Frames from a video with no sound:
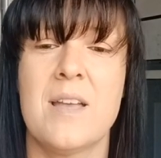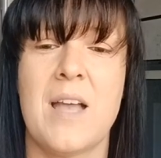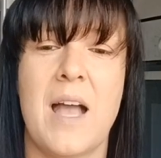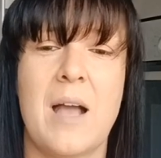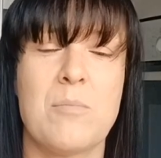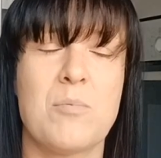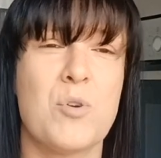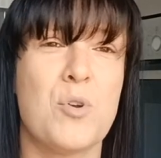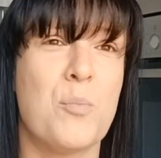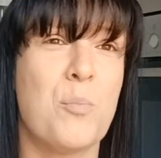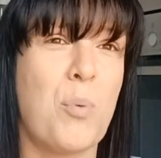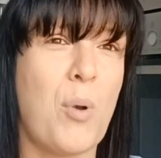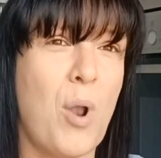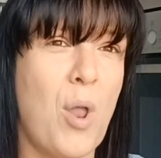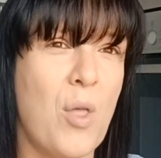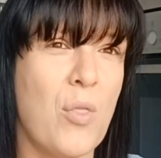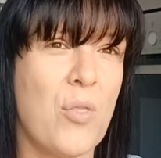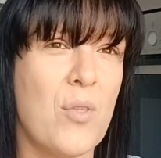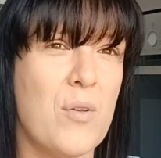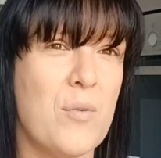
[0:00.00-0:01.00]
I'm going to
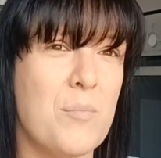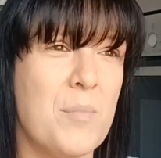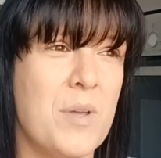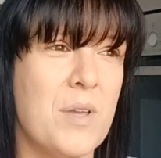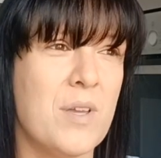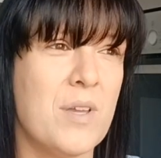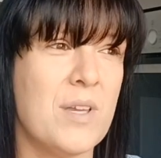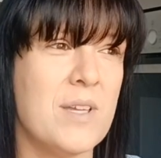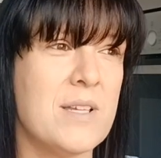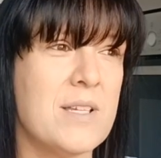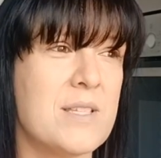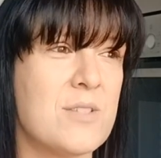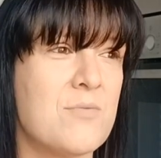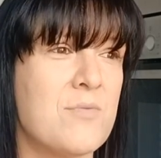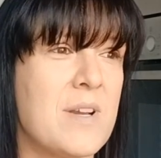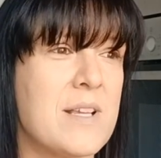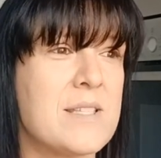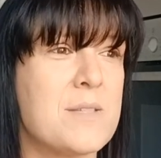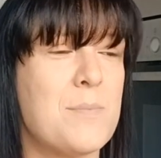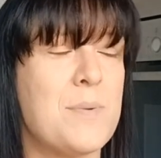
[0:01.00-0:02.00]
plot them as
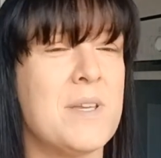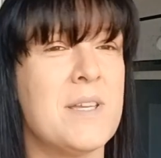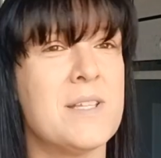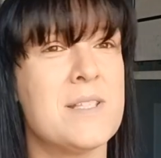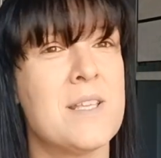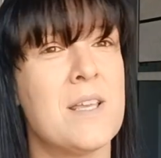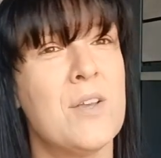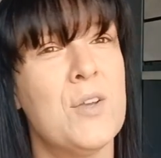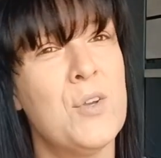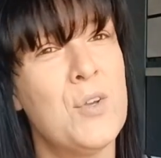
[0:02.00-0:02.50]
recipes